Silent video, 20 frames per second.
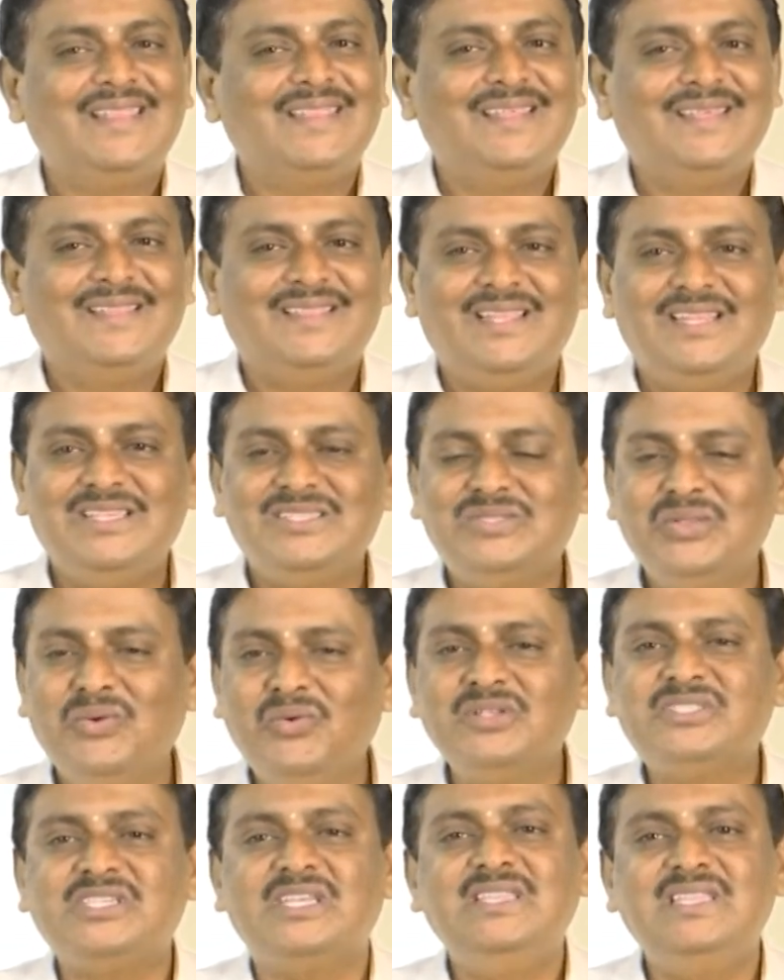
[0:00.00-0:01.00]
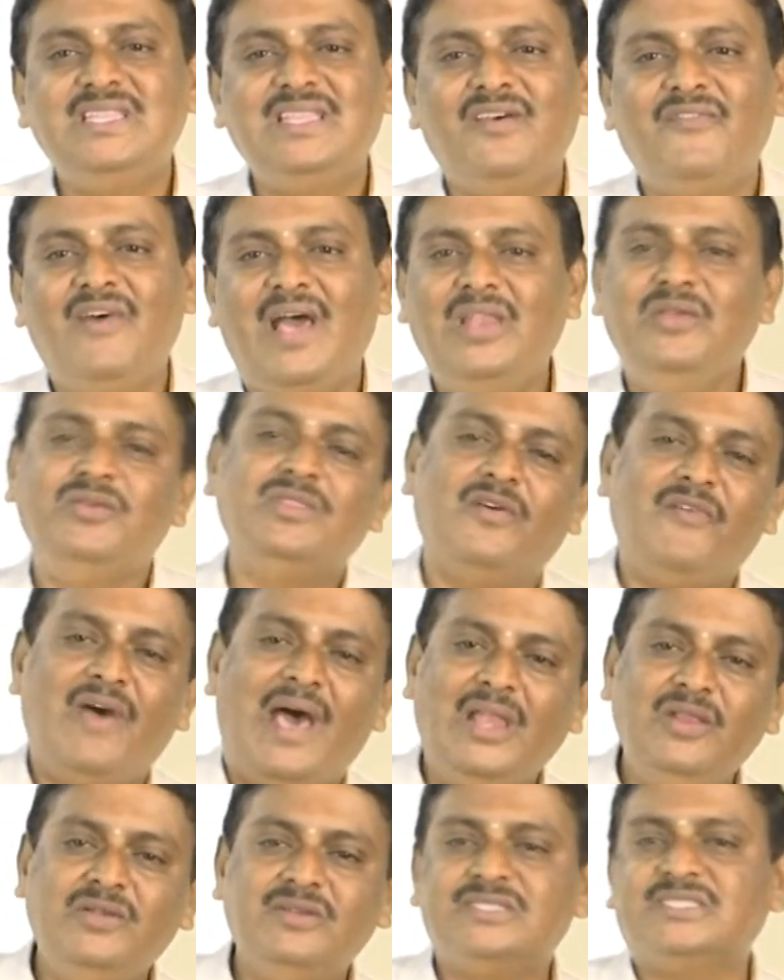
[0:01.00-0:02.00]
there is no change in the value
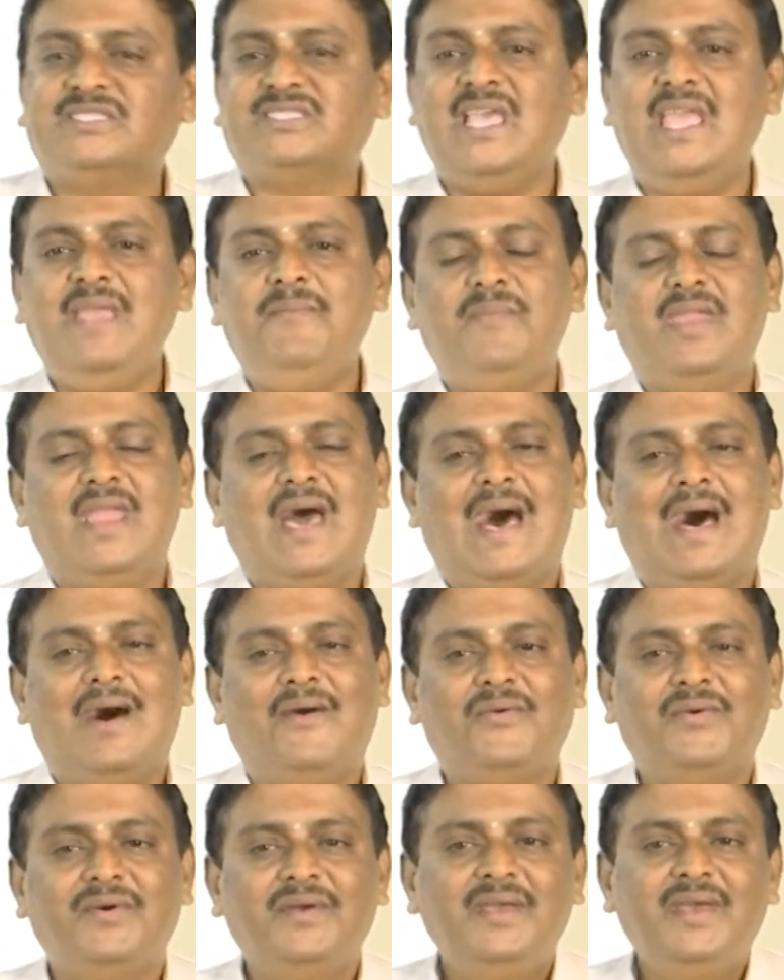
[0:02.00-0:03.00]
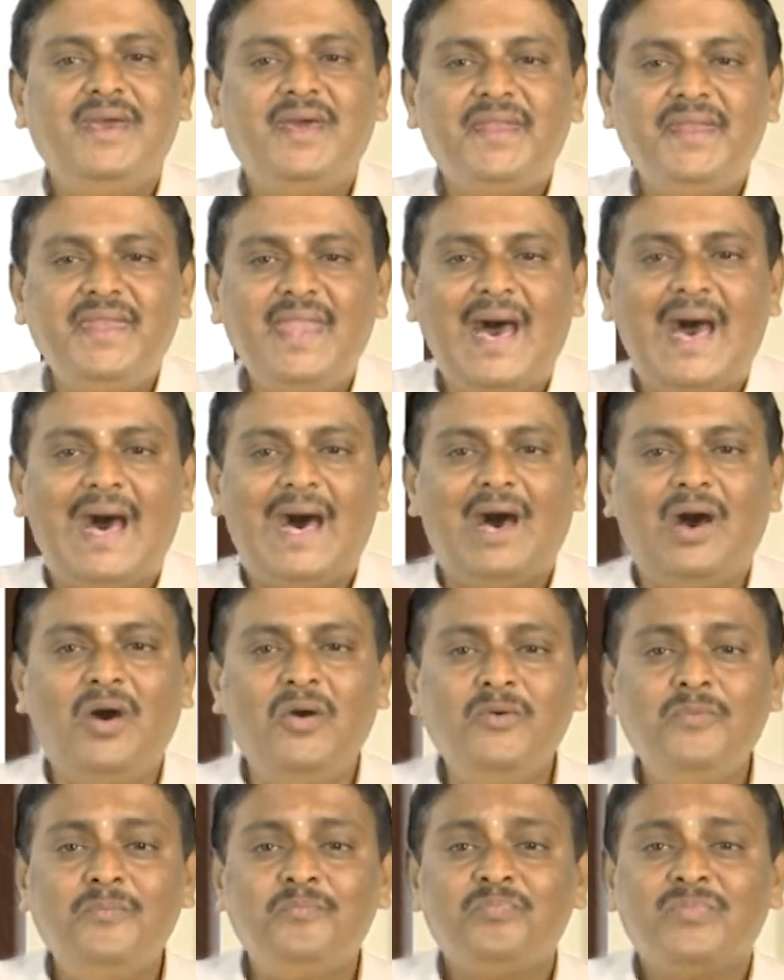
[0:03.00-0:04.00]
is same now.
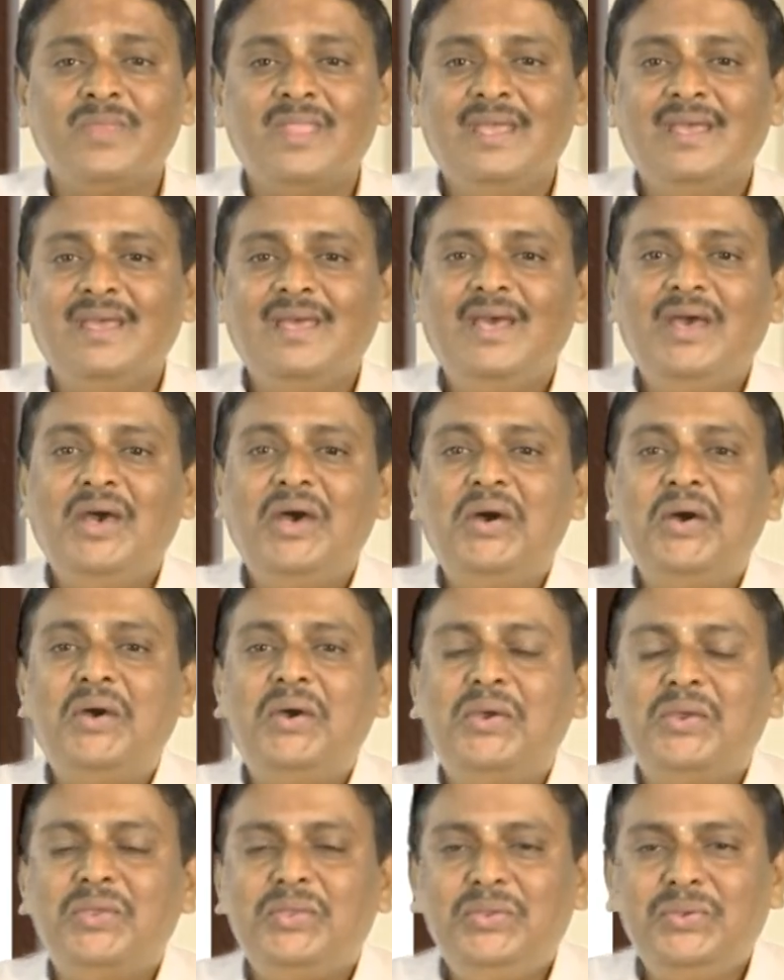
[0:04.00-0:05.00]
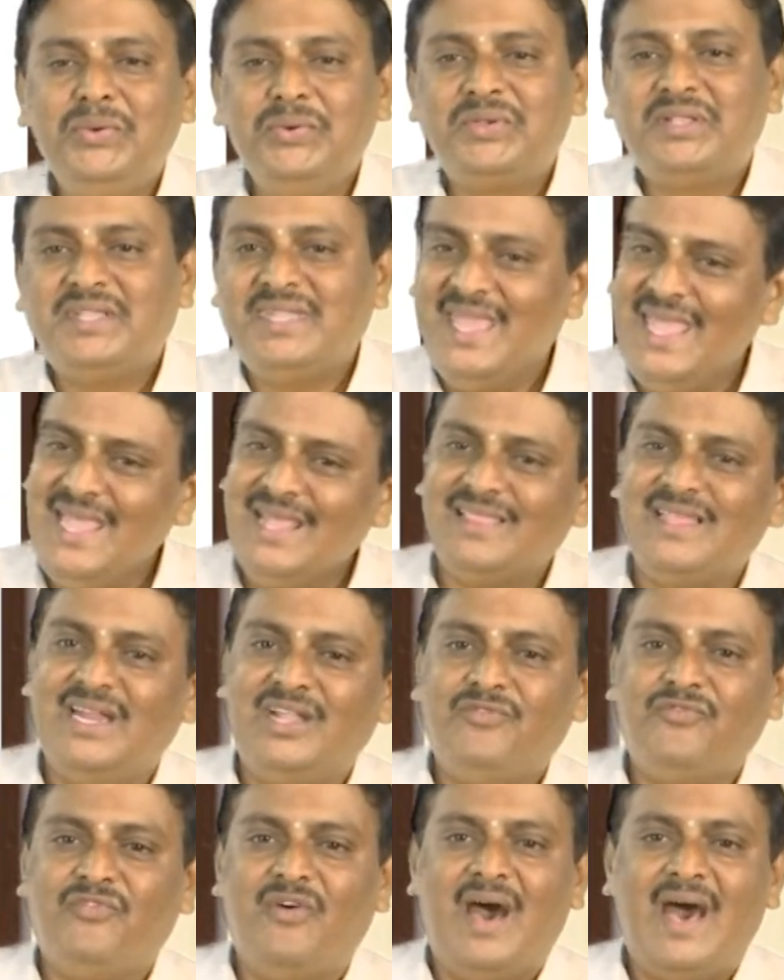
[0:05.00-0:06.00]
Now, you take
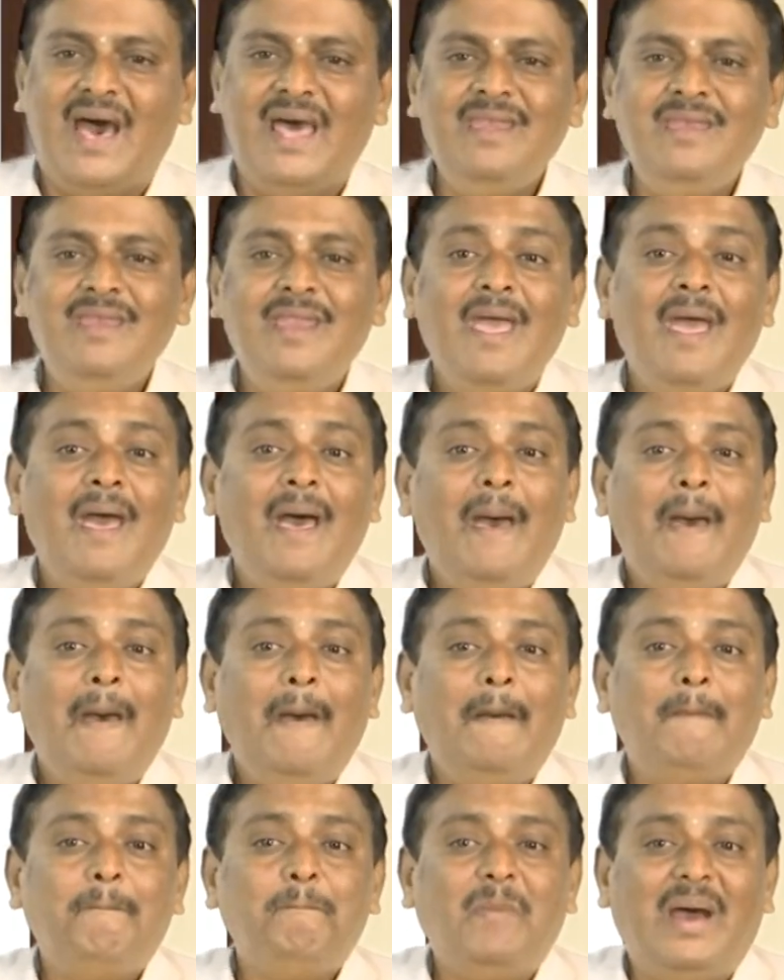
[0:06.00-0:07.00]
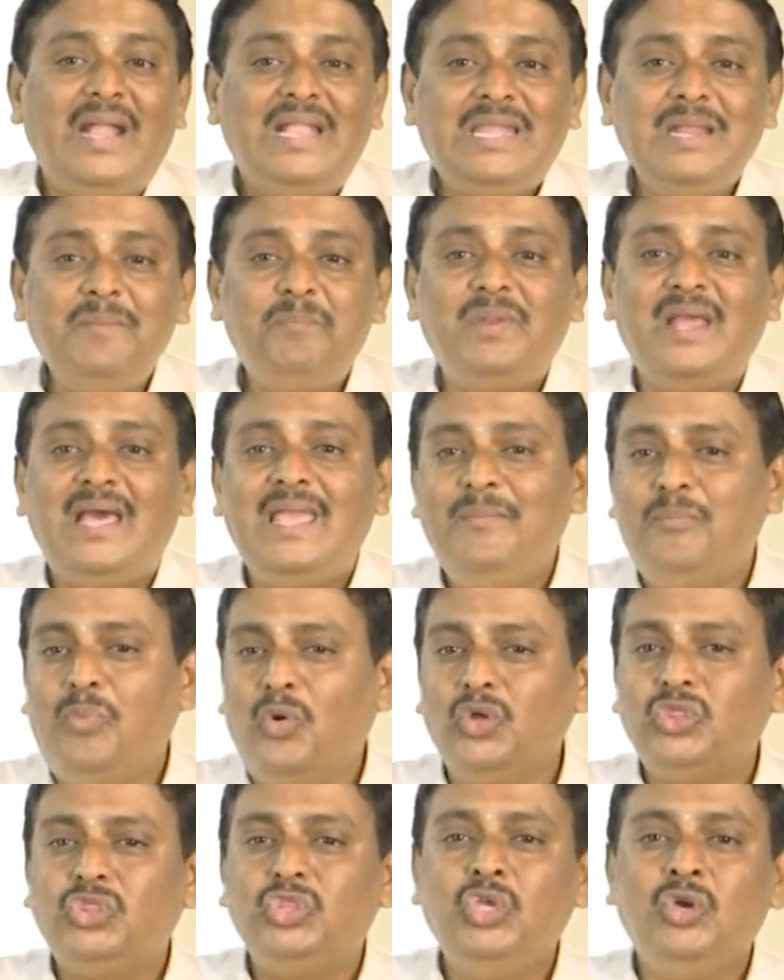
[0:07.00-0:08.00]
that one, multiply
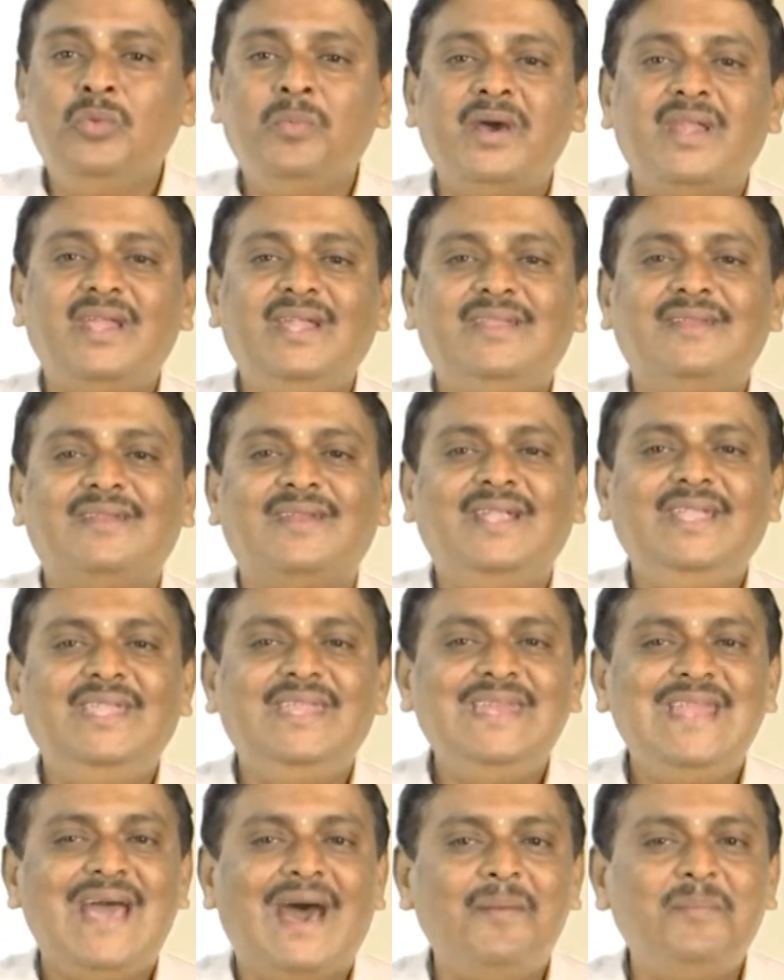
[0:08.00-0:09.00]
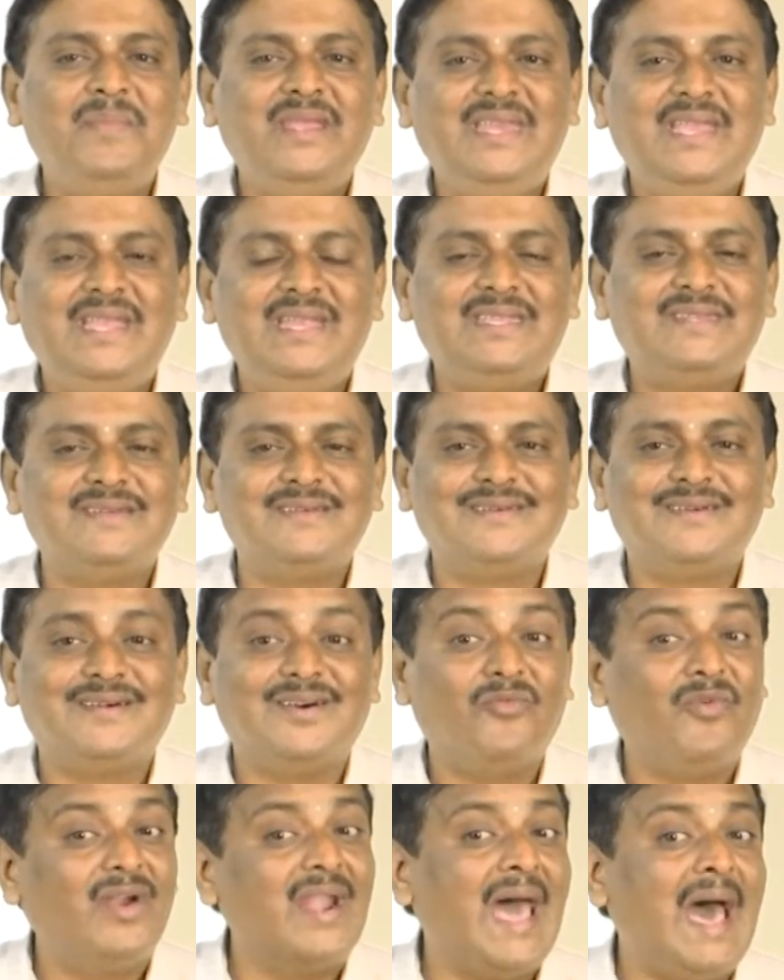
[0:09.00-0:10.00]
both numerator and denominator,
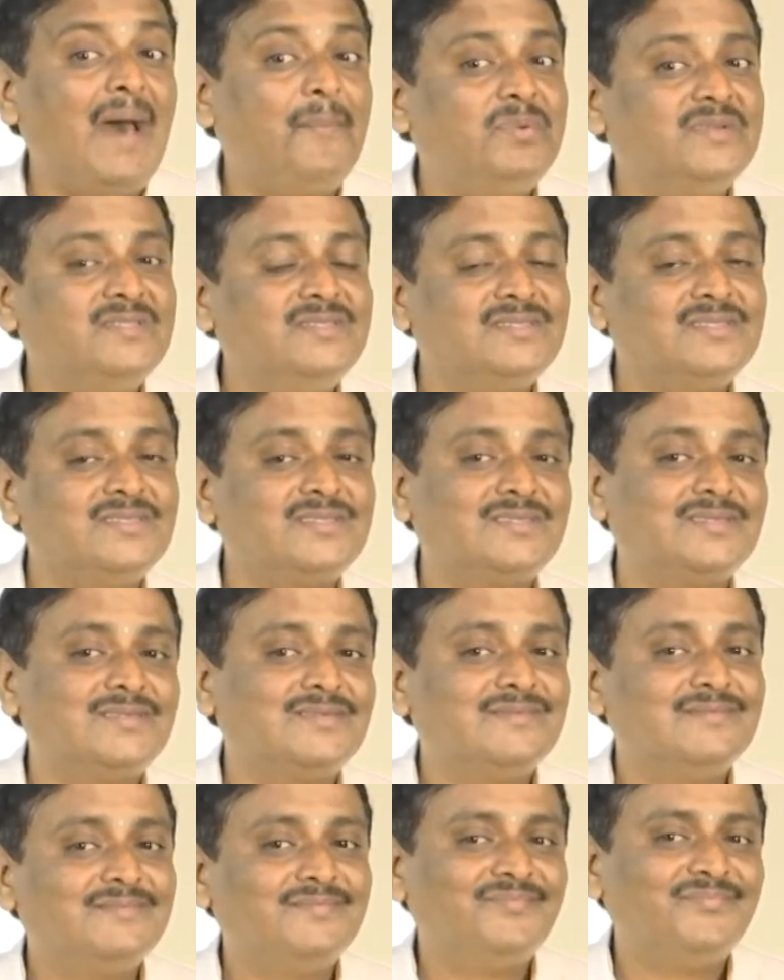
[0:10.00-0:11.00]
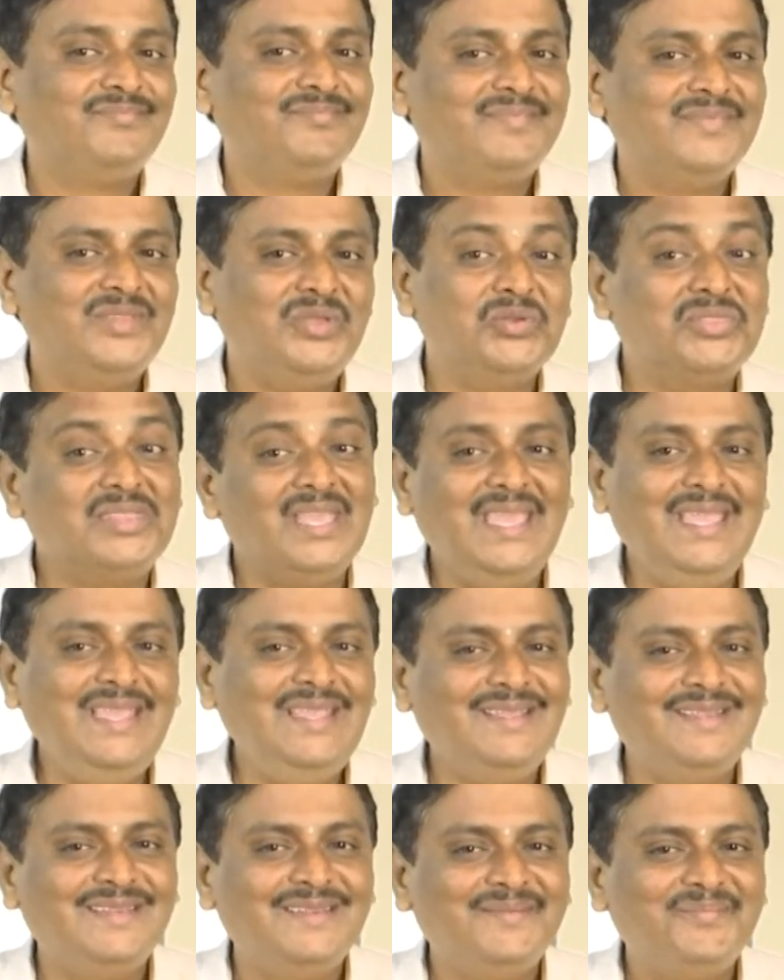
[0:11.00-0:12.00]
what happens? You
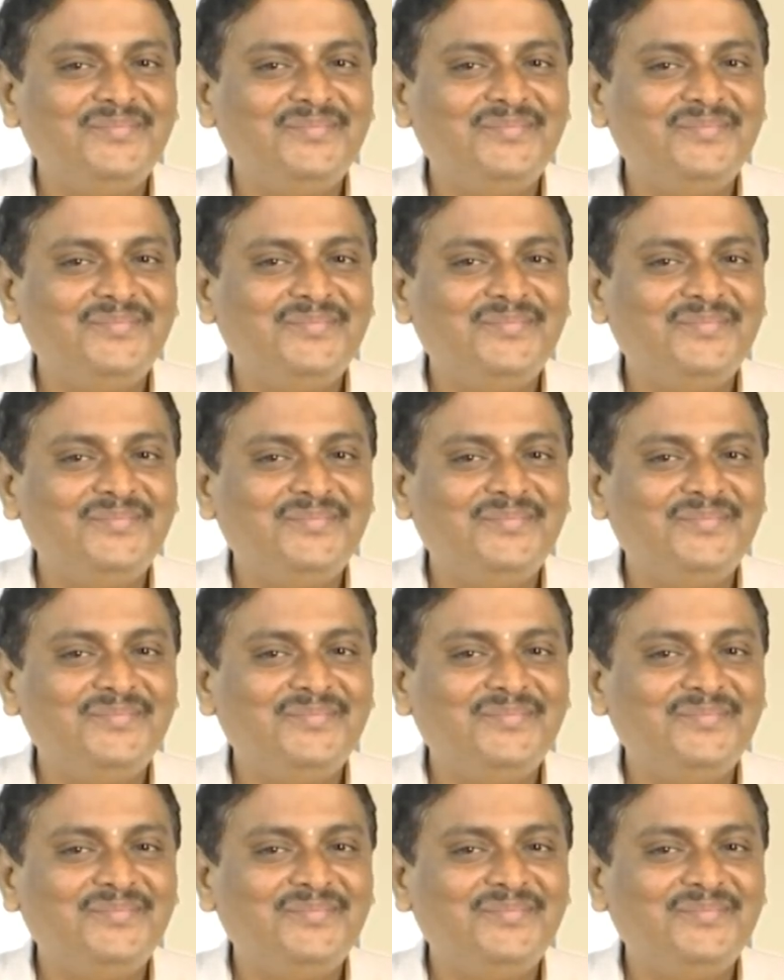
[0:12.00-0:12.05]
think?